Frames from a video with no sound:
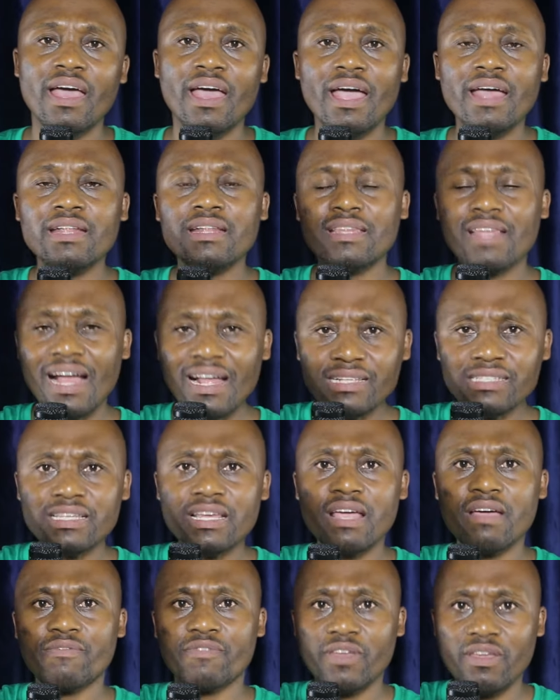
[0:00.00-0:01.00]
And Ntanzi
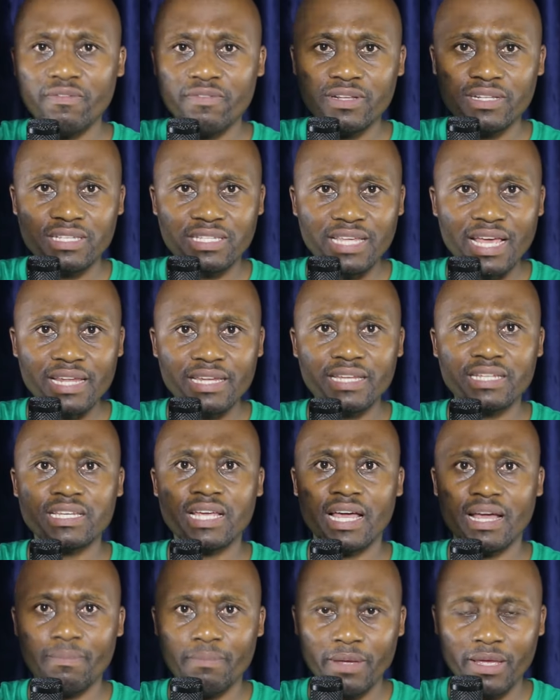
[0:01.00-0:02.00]
have even said it
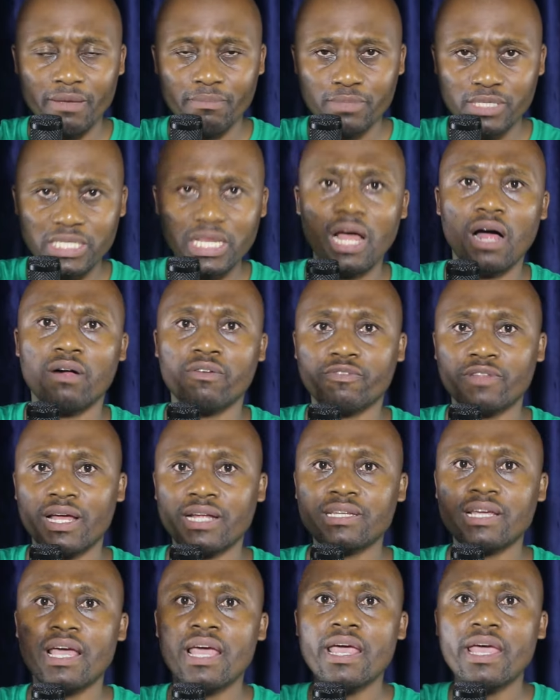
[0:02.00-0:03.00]
himself that